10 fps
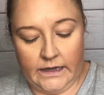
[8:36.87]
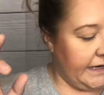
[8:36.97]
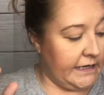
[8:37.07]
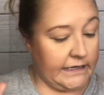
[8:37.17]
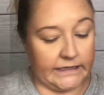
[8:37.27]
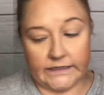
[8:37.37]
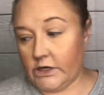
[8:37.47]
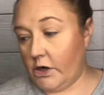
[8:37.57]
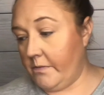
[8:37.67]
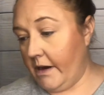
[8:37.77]
I need to get
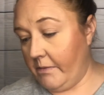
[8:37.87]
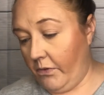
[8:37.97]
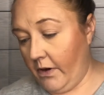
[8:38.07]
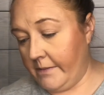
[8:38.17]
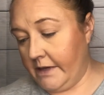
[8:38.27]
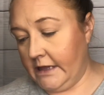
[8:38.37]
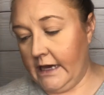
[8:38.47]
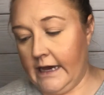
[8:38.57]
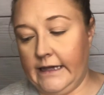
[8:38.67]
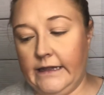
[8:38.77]
started by priming
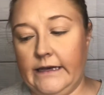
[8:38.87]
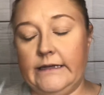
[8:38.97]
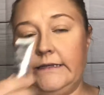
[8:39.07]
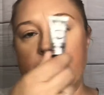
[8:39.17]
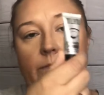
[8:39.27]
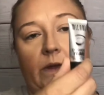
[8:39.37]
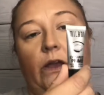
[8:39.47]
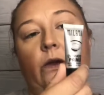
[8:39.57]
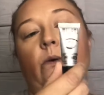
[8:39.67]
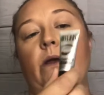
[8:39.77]
the eyelids. And I'm going
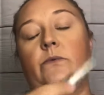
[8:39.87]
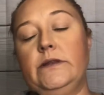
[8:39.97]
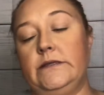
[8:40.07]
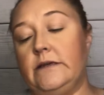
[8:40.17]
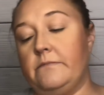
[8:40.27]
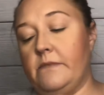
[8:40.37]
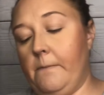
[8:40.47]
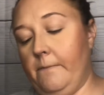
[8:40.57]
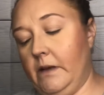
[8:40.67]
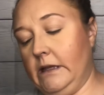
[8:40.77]
to go in with some
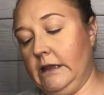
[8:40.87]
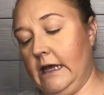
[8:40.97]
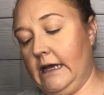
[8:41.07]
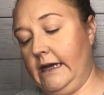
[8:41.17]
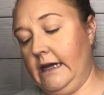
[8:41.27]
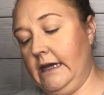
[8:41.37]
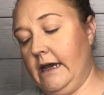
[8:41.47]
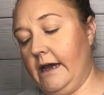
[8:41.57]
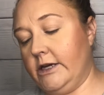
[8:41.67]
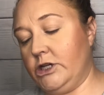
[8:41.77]

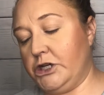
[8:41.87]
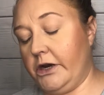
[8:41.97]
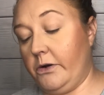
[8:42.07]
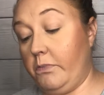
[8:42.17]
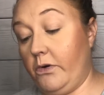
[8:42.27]
Milani eyeshadow